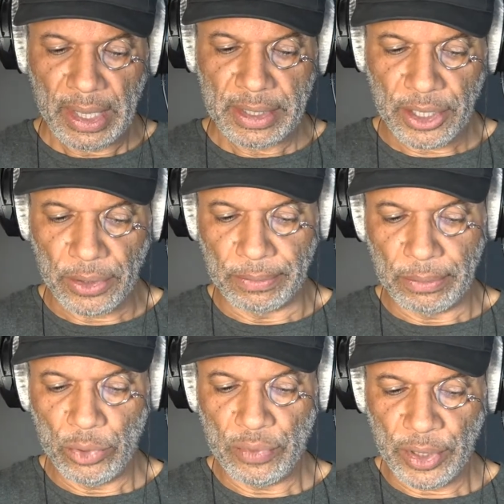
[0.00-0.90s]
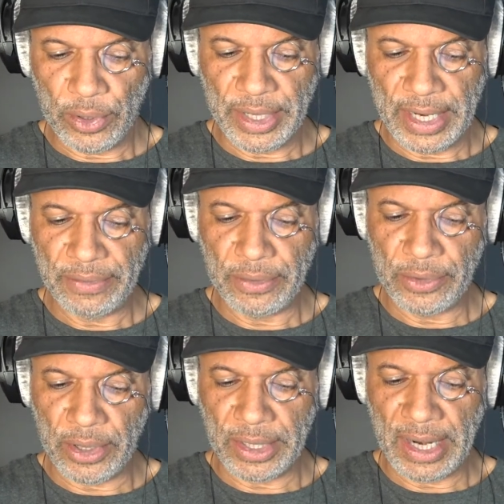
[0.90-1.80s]
So, moving on then, if you've
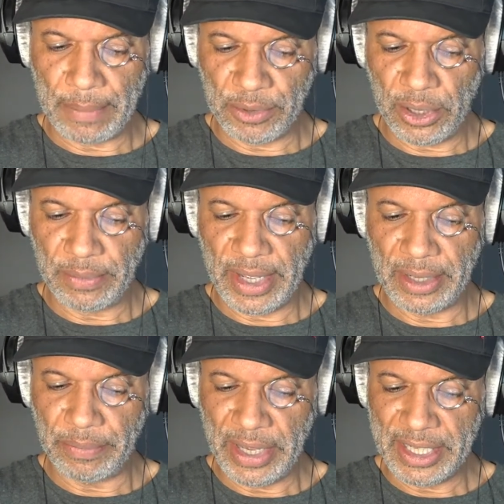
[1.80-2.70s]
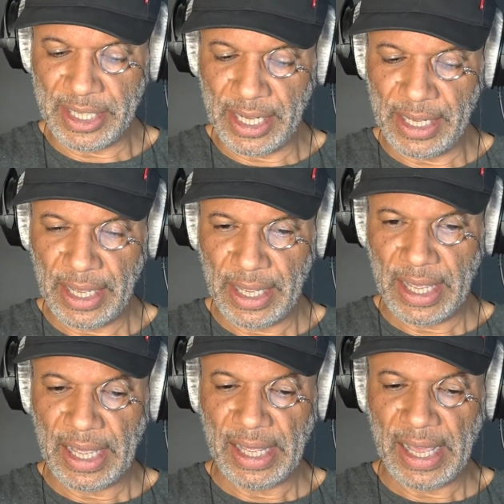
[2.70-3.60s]
got the laptop and the PC
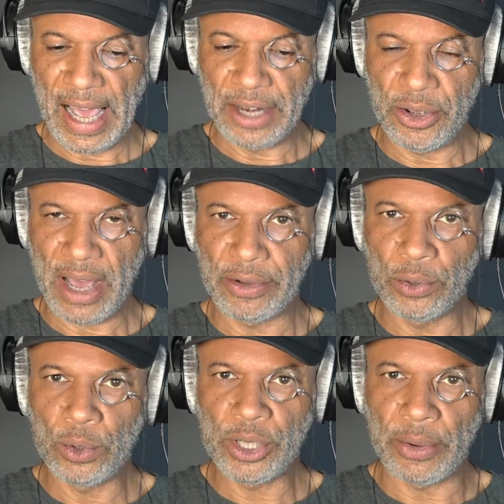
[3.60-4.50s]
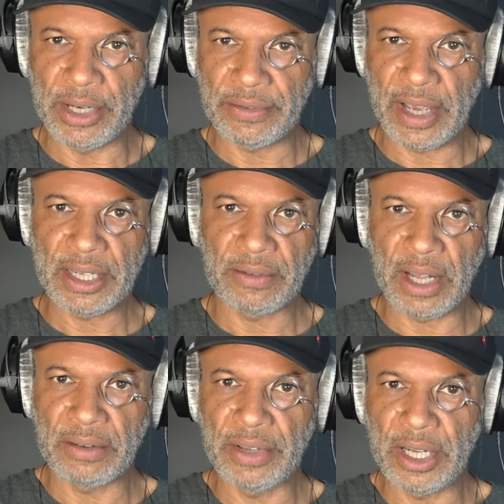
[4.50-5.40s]
and you have an audio interface, I've
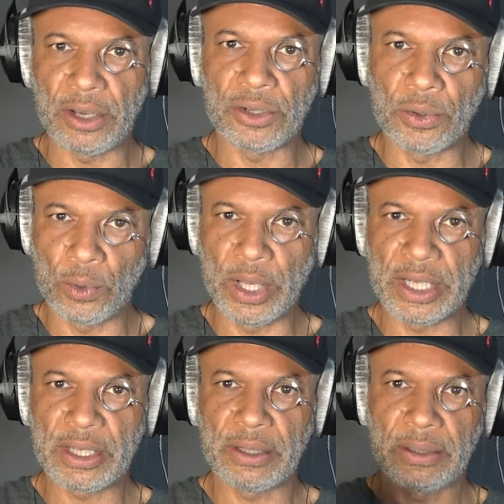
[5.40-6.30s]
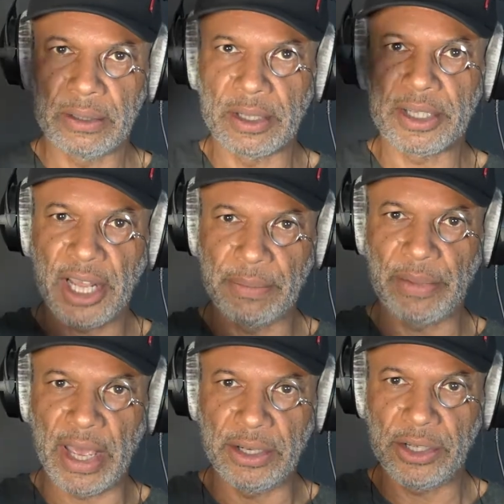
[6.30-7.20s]
done videos on all this on the same
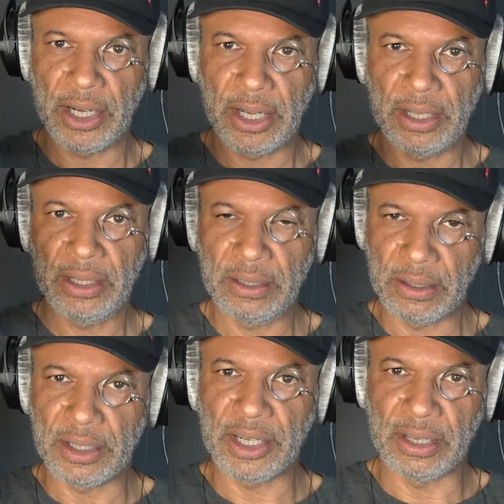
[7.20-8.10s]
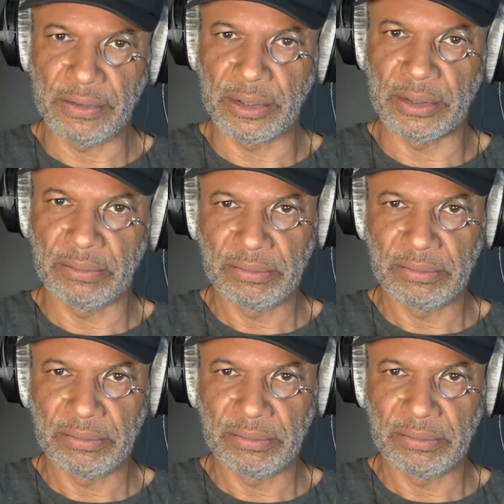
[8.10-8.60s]
page. You can see if you